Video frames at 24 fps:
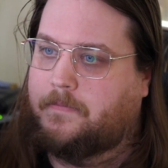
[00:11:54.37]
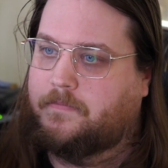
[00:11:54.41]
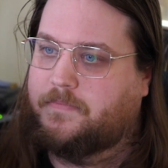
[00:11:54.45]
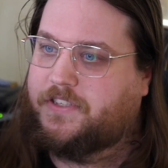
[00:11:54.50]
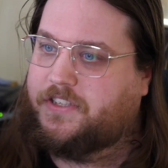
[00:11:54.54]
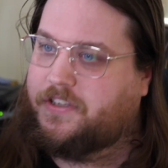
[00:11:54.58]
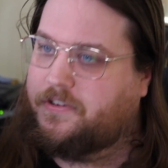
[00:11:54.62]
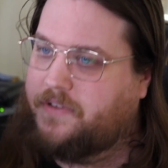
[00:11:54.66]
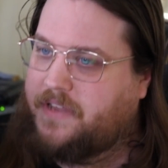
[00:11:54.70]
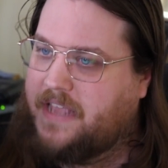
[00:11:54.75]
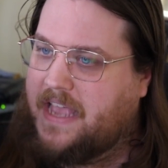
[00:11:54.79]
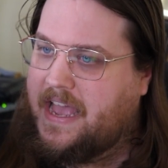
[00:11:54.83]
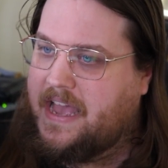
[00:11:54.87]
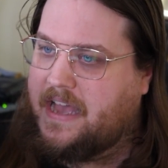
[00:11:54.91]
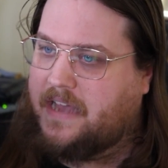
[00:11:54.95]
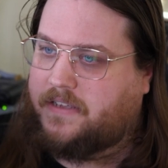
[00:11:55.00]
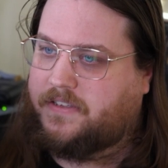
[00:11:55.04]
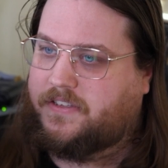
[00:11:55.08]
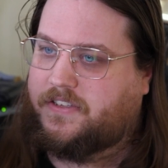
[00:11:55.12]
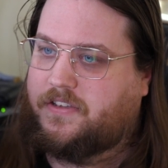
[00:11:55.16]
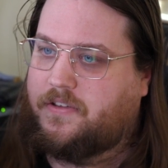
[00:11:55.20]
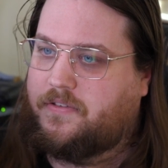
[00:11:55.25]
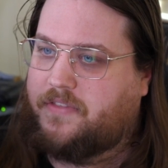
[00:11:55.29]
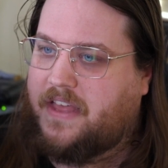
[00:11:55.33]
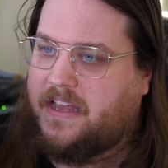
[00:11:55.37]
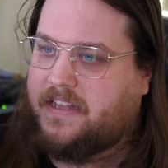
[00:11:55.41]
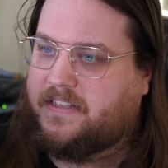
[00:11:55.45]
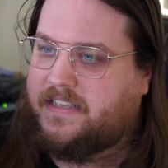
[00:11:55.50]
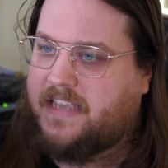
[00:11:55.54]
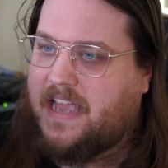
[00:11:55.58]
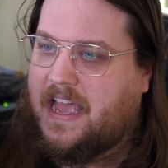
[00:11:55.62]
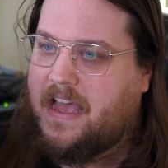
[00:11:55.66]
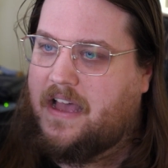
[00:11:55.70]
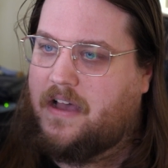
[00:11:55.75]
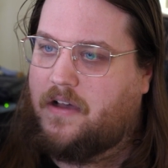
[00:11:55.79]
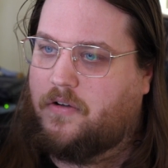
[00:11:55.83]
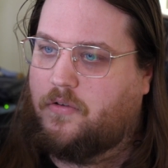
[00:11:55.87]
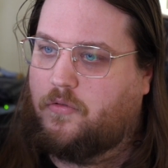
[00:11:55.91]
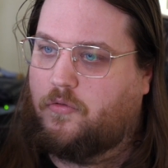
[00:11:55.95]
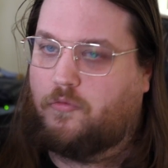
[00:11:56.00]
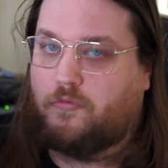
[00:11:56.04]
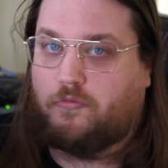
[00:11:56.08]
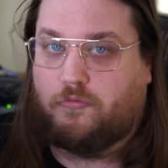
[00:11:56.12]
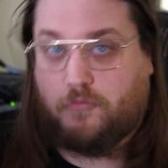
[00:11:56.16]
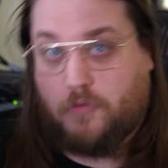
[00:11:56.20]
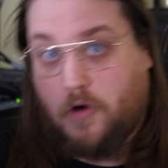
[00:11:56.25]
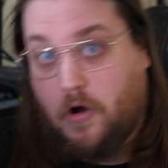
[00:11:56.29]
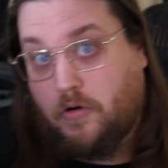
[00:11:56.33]
So that's how
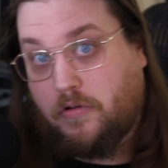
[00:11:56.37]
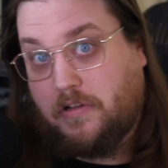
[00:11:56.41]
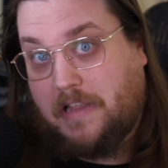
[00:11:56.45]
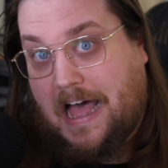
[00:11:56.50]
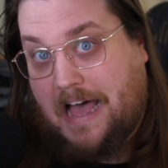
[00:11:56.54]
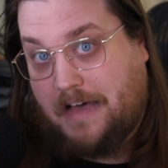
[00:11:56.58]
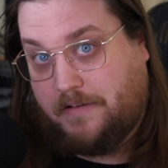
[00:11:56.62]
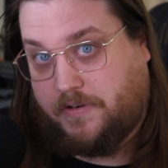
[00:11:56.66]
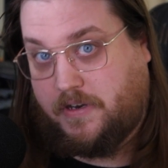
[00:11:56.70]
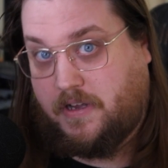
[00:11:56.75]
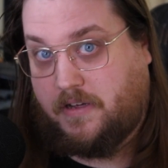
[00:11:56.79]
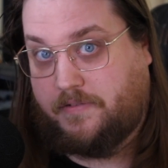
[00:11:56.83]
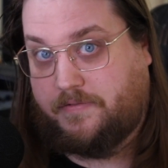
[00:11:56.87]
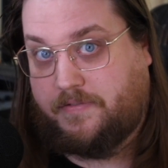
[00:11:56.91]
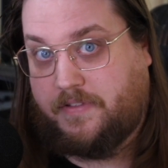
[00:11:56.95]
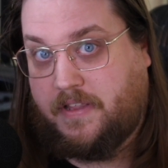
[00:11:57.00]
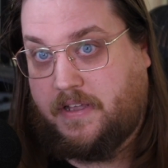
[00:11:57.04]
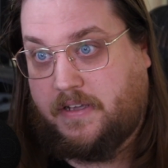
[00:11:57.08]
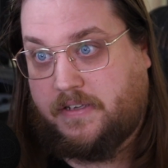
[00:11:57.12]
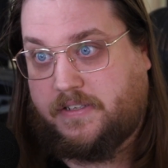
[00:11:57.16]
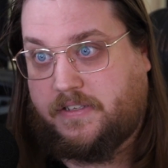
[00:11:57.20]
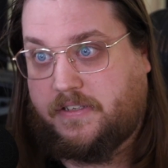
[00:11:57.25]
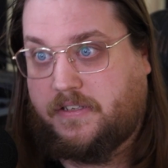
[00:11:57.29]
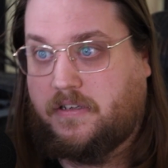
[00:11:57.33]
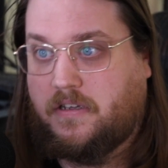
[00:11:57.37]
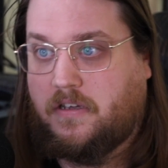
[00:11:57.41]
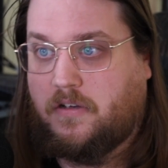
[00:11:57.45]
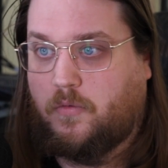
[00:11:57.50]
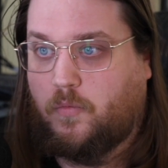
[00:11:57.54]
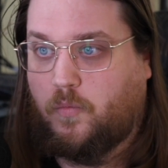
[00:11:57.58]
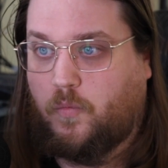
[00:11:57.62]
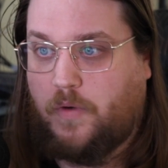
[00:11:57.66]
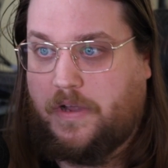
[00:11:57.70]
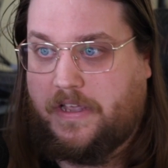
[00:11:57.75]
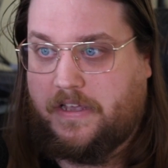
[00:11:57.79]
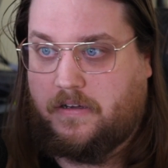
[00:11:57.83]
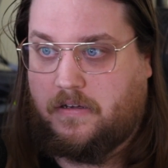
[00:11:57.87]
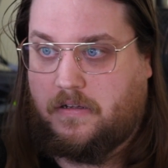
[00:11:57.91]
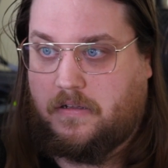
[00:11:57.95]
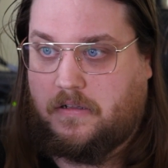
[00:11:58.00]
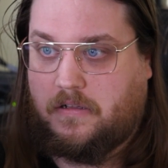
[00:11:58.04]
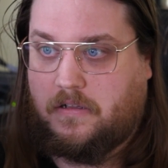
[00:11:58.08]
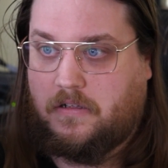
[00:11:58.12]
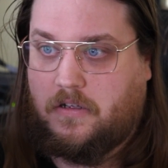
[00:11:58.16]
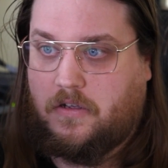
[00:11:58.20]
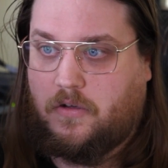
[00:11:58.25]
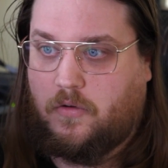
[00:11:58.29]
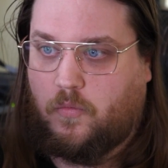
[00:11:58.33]
rollout of this
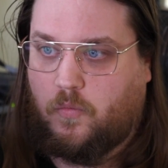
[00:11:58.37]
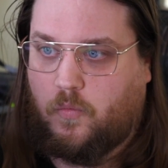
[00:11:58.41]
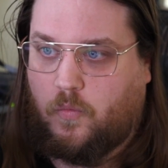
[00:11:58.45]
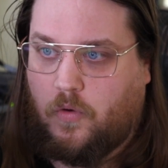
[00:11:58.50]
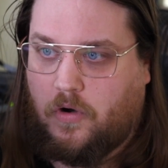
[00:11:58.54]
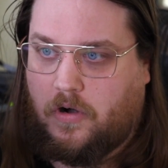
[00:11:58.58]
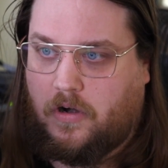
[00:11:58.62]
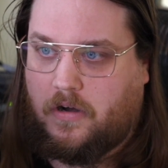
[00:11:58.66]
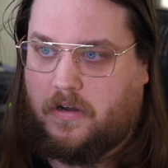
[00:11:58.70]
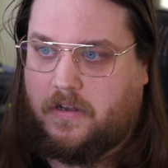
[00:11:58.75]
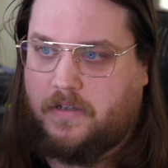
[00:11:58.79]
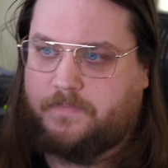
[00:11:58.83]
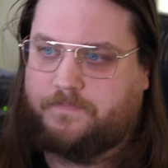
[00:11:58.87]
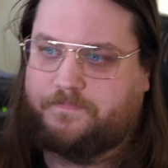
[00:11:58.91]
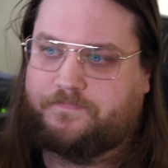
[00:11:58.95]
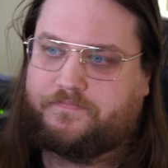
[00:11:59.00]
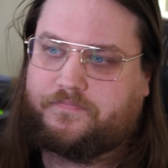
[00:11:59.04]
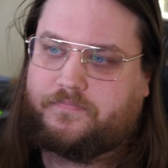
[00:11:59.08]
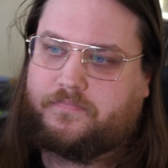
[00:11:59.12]
will work.